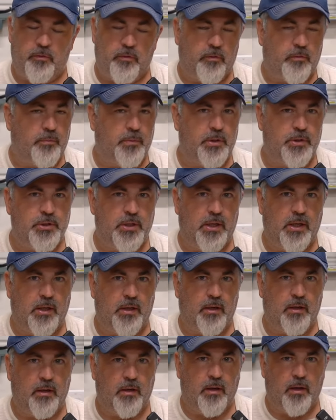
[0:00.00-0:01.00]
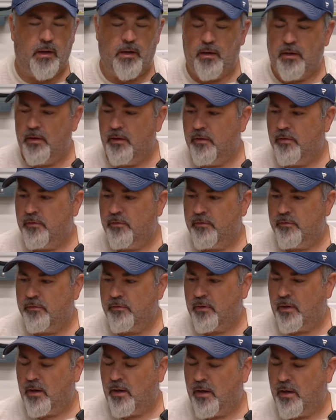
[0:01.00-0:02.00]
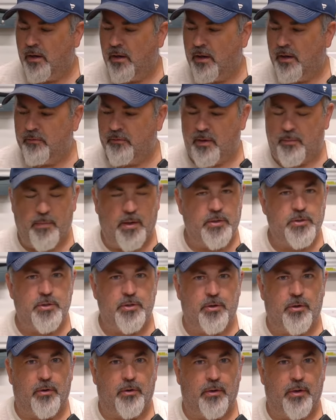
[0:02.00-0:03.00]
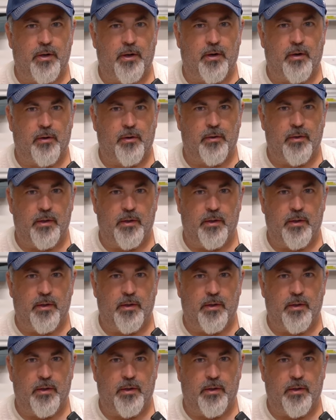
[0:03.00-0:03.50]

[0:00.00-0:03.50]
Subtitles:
this machine is, as I mentioned earlier,